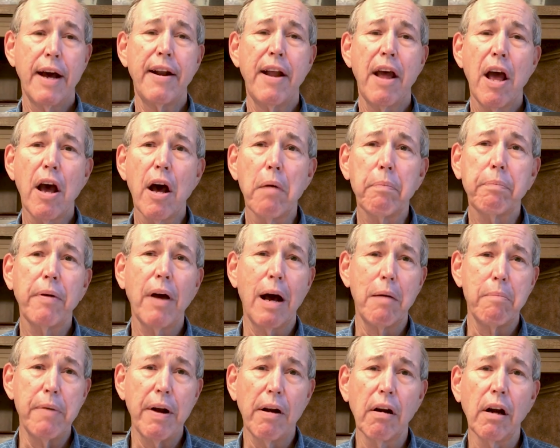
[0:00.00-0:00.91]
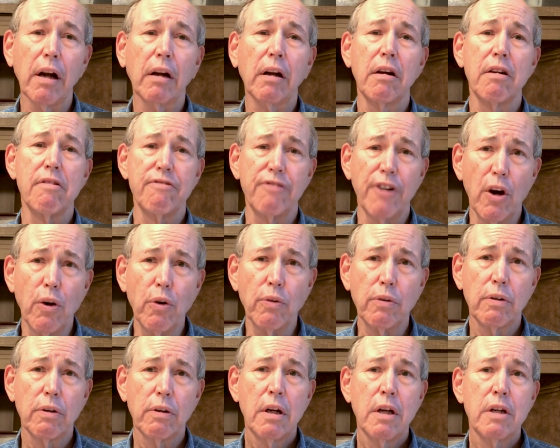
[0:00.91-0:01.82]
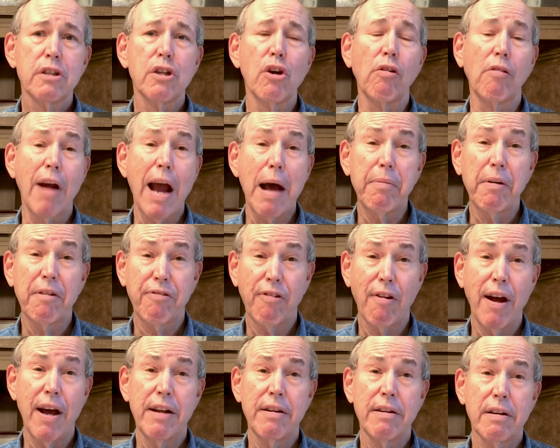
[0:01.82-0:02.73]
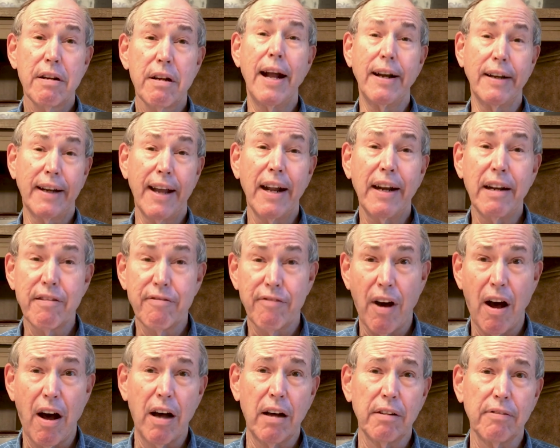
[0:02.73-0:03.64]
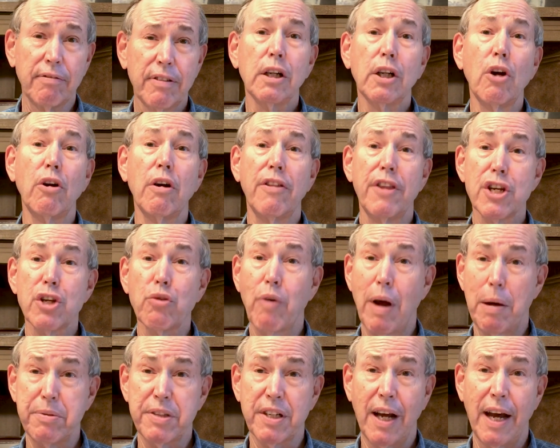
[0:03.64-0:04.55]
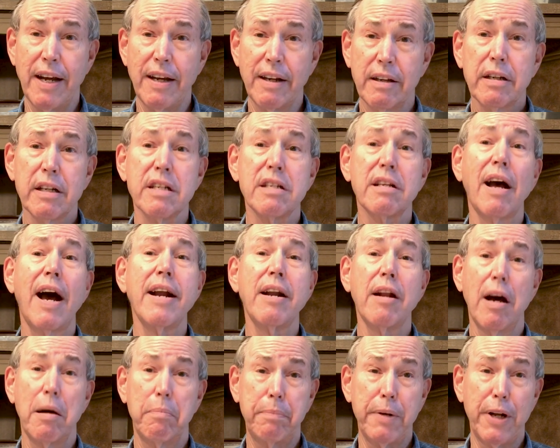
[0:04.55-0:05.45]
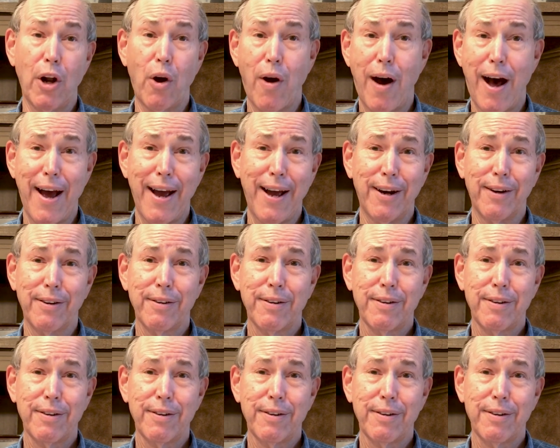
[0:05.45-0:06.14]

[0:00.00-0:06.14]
And help America vote. So grab a friend and get involved. Go to this website to sign up in Ohio.